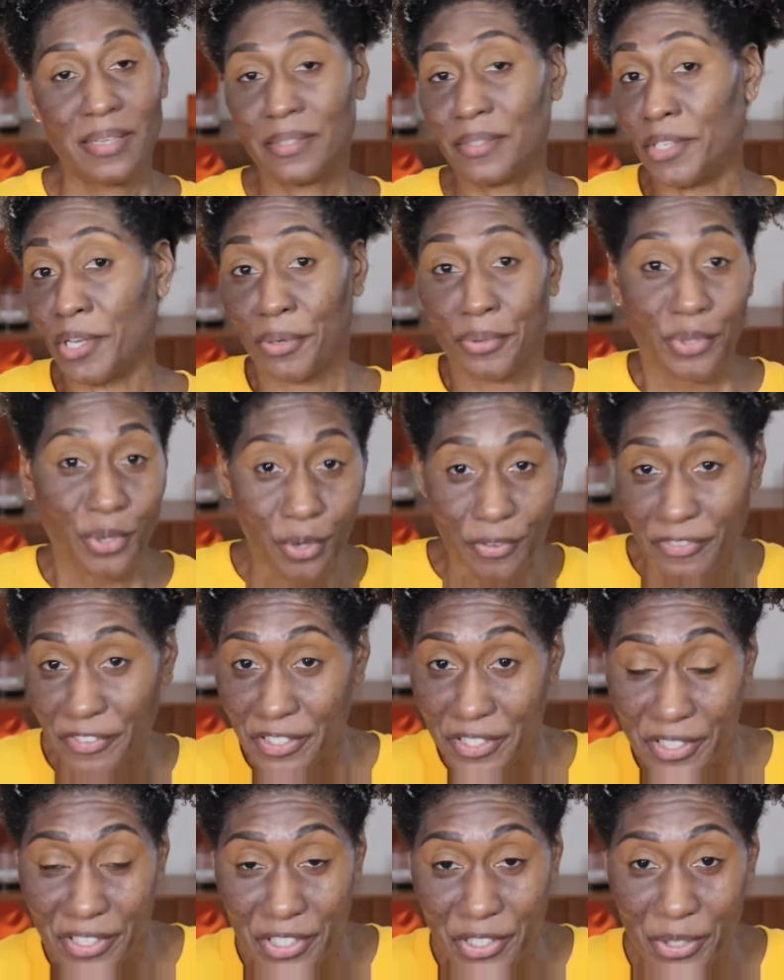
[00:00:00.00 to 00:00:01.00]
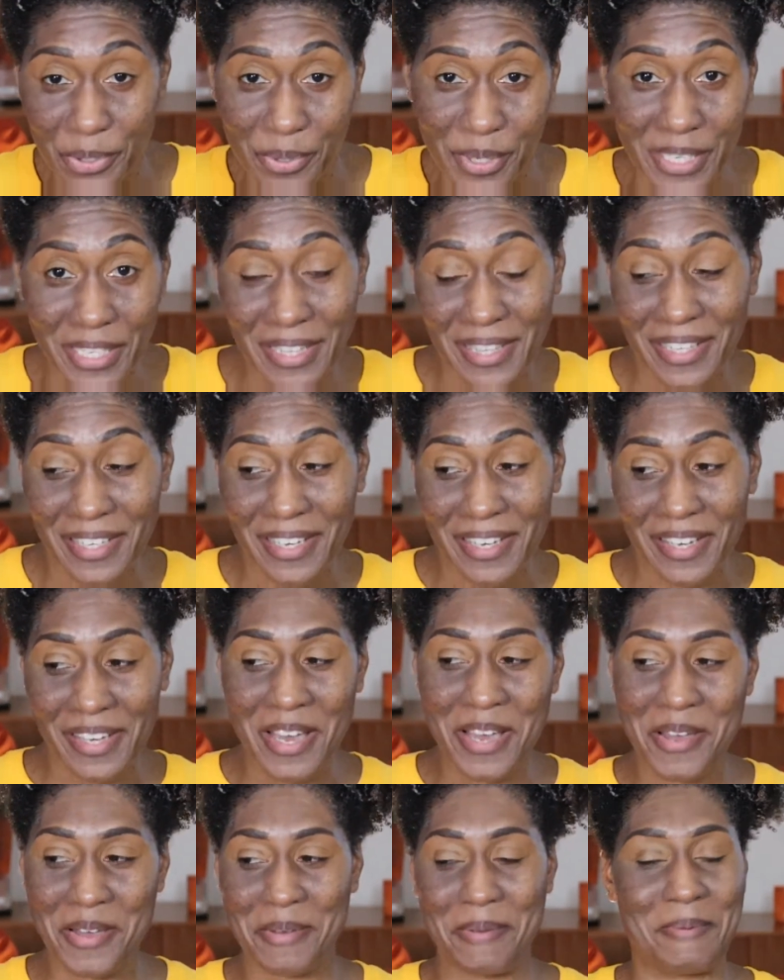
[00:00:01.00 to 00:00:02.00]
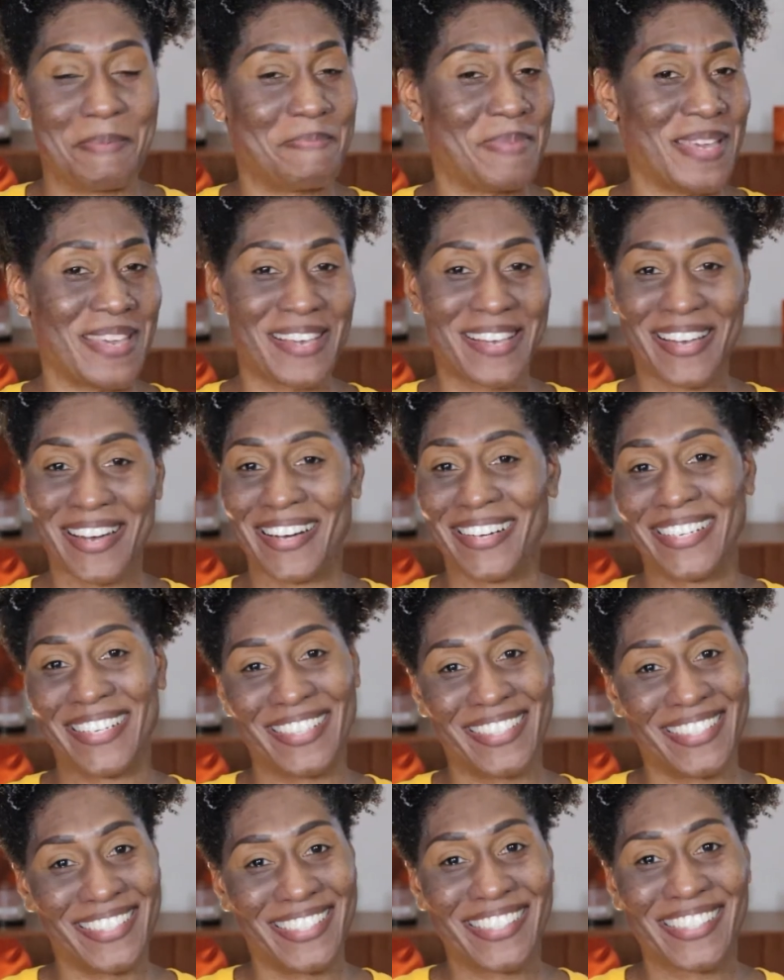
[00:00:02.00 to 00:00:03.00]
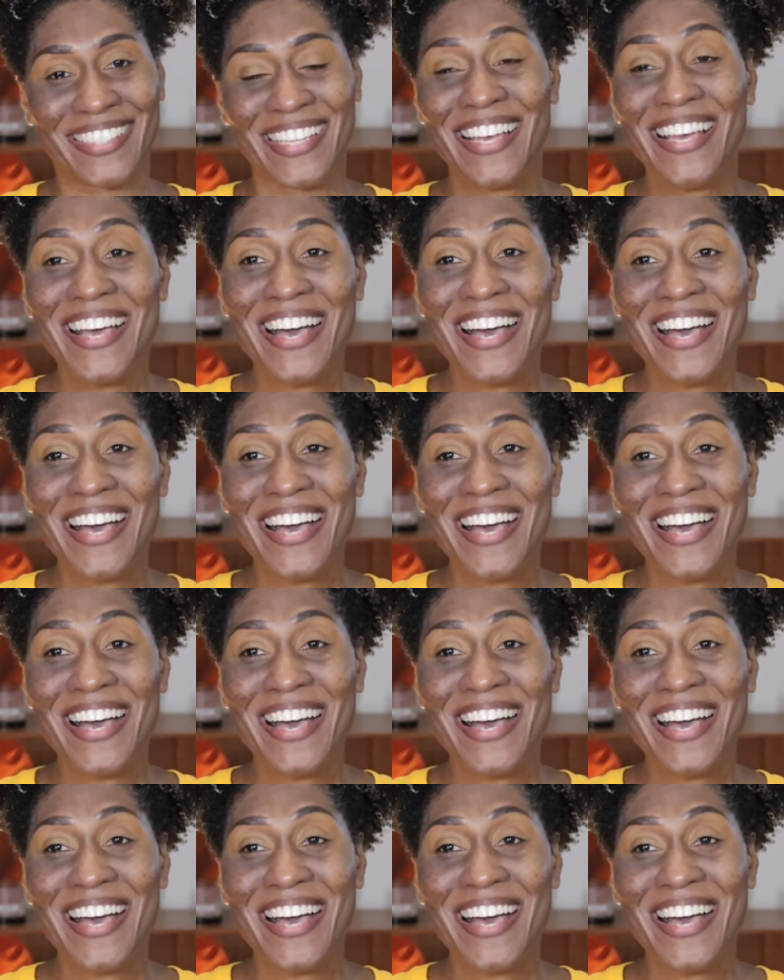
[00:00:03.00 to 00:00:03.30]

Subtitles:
Don't know if it's going to do anything because